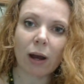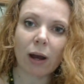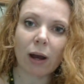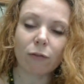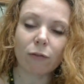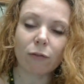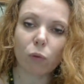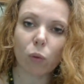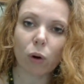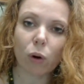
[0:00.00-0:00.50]

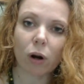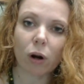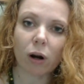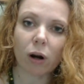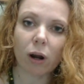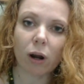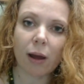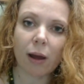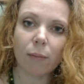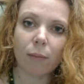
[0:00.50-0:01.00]

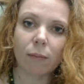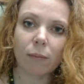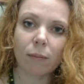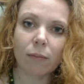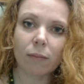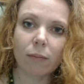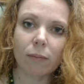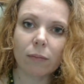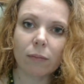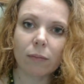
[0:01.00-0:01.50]
for
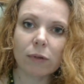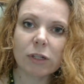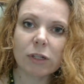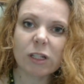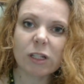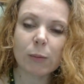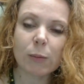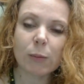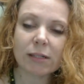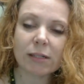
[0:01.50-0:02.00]

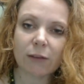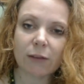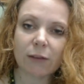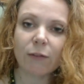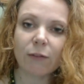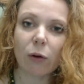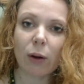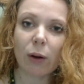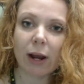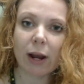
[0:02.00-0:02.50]

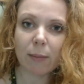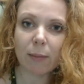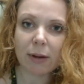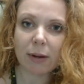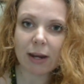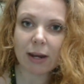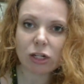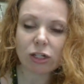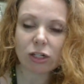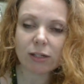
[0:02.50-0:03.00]
specific
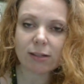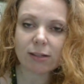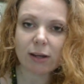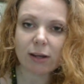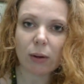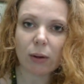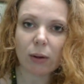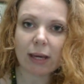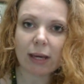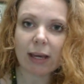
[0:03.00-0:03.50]
recommendations that
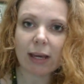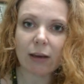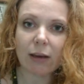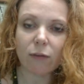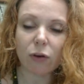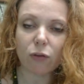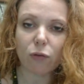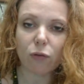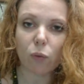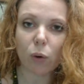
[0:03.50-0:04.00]
we can give
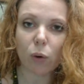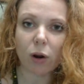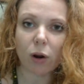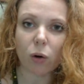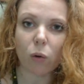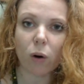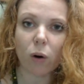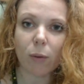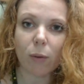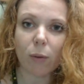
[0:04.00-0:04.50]
you for your
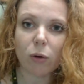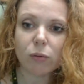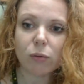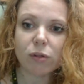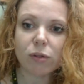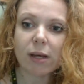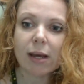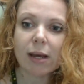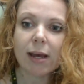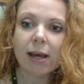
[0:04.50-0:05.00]

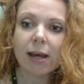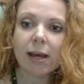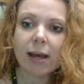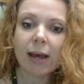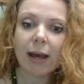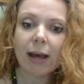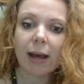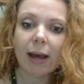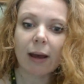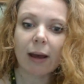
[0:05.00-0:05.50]
hormones.
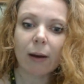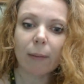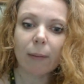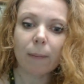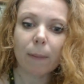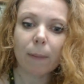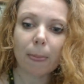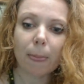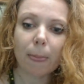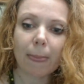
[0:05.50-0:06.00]

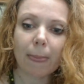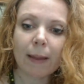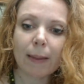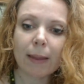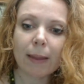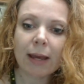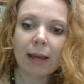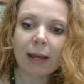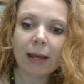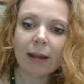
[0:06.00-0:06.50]
And
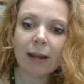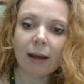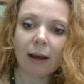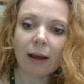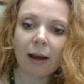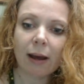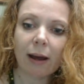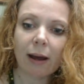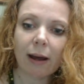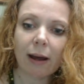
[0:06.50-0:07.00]
then
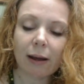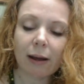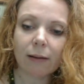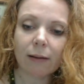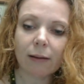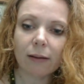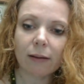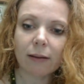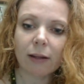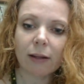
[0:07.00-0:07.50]

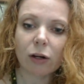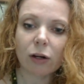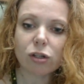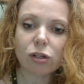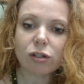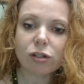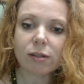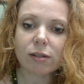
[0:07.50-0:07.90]
there's